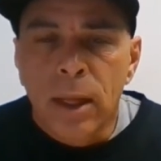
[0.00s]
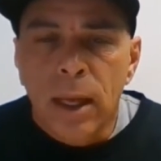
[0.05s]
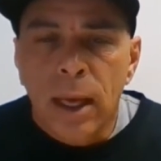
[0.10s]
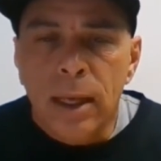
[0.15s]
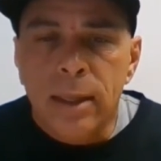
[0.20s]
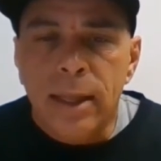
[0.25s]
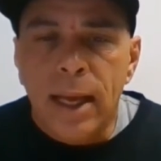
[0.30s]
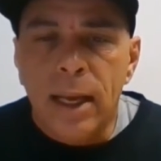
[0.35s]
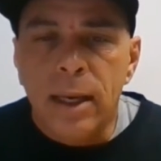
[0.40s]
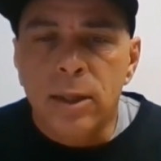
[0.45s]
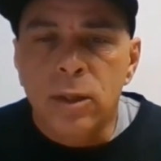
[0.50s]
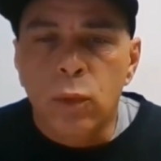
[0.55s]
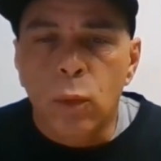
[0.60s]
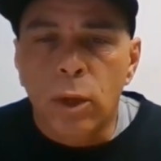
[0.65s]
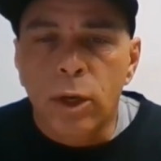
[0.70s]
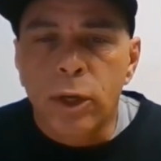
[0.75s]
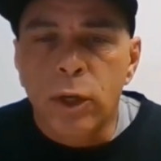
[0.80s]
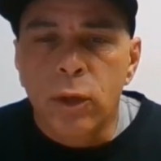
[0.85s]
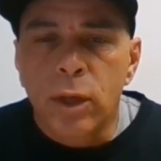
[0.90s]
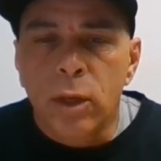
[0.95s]
And that is
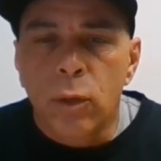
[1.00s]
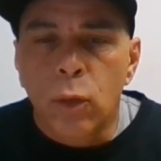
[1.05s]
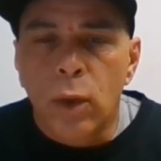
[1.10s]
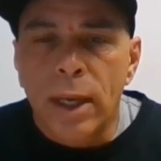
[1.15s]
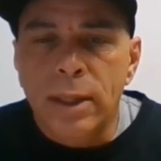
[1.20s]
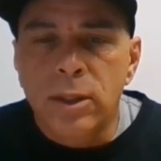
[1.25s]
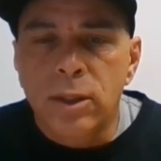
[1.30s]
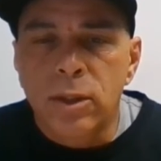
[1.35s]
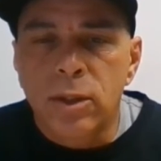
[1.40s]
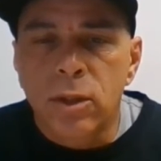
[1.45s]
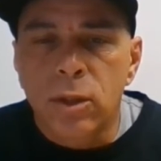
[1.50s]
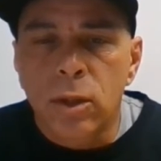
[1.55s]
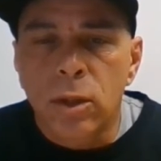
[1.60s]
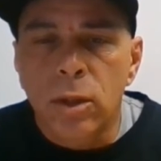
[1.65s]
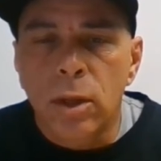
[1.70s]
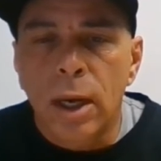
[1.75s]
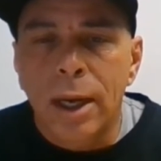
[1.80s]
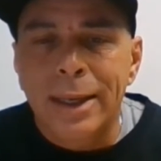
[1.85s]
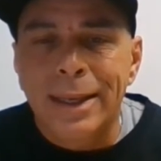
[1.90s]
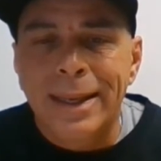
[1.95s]
where you can
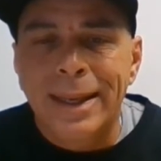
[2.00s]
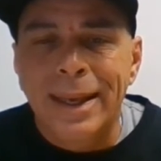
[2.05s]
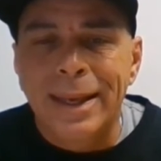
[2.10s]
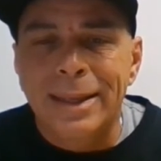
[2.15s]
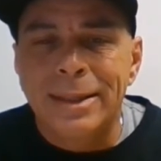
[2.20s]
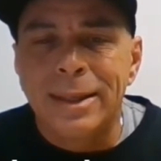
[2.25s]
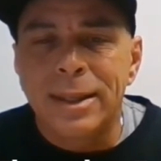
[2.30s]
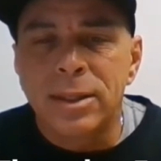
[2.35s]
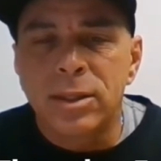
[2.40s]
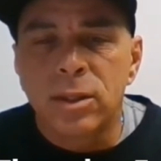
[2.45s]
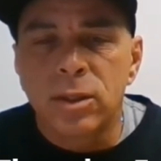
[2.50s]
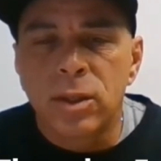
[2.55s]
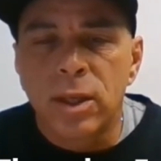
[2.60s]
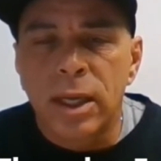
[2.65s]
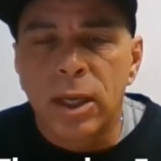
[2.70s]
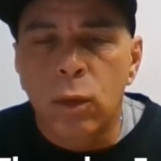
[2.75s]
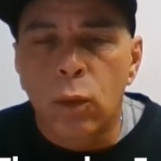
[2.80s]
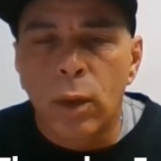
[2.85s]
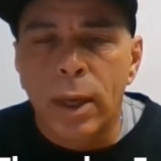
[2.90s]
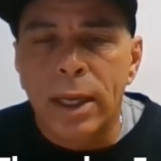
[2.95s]
register. Again, this is a
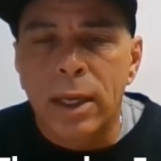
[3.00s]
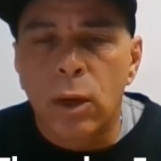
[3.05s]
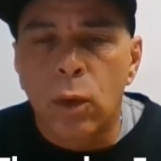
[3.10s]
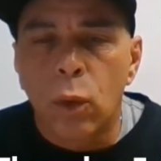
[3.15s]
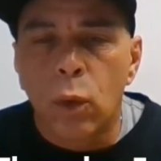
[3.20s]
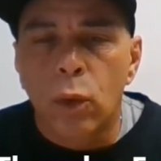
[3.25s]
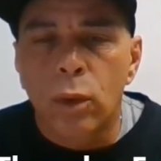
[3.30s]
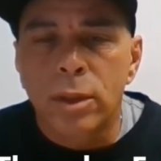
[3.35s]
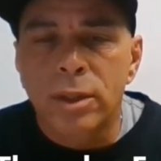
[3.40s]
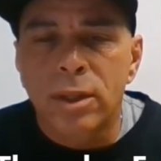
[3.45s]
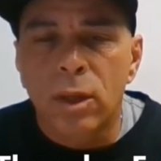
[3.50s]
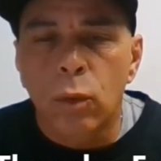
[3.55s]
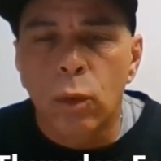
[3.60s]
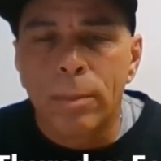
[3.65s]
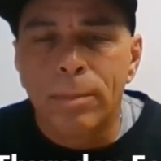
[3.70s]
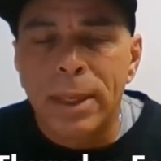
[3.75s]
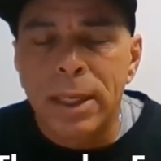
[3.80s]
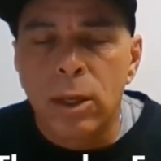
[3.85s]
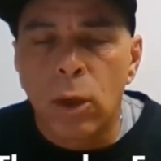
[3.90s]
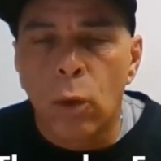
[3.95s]
great course. There
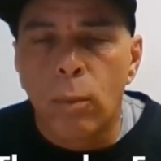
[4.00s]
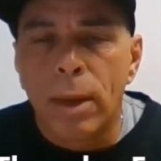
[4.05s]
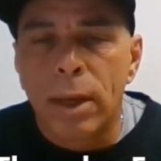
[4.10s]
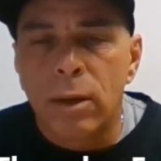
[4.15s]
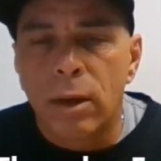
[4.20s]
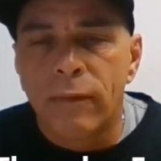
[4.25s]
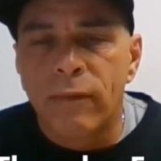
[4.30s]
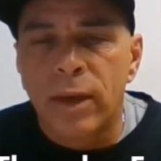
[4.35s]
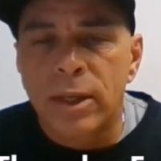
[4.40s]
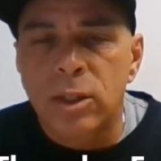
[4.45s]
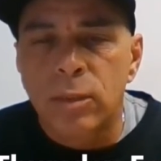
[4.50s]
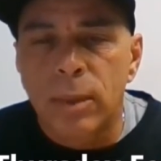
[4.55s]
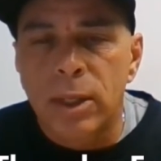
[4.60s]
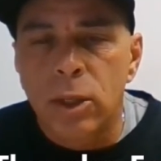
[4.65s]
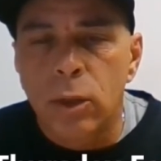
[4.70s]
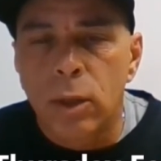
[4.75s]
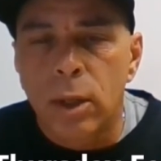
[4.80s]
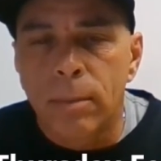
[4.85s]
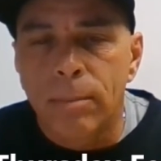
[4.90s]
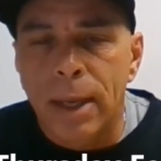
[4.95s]
would be no better investment
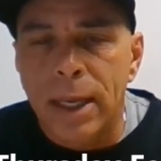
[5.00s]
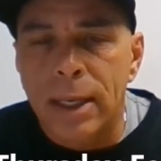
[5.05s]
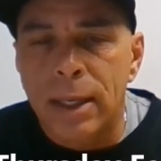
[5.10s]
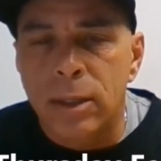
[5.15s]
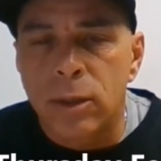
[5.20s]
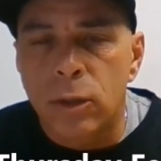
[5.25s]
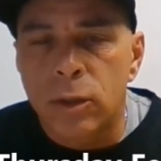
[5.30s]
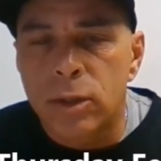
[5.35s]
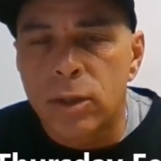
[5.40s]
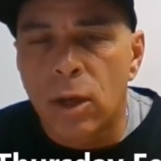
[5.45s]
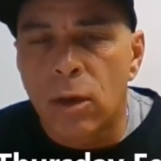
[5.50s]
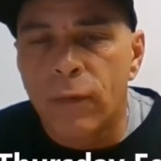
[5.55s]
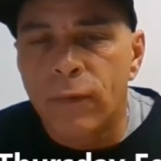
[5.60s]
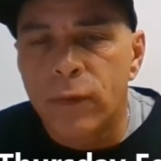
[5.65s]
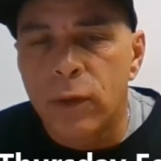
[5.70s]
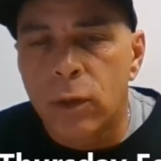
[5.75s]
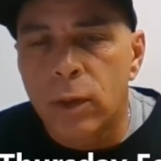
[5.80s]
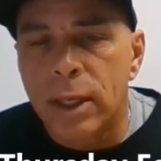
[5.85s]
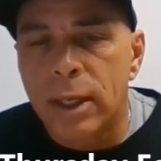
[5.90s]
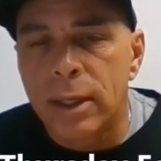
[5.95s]
you could make in yourself,
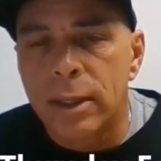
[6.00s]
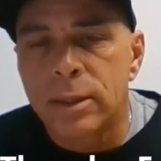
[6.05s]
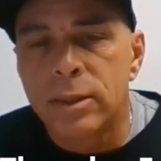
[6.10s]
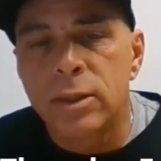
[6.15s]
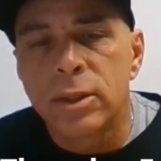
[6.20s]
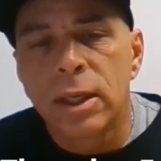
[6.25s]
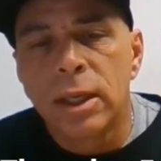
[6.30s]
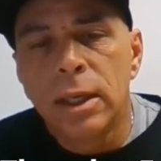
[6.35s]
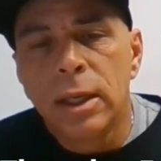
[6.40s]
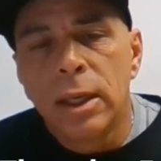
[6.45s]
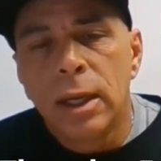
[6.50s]
your kids.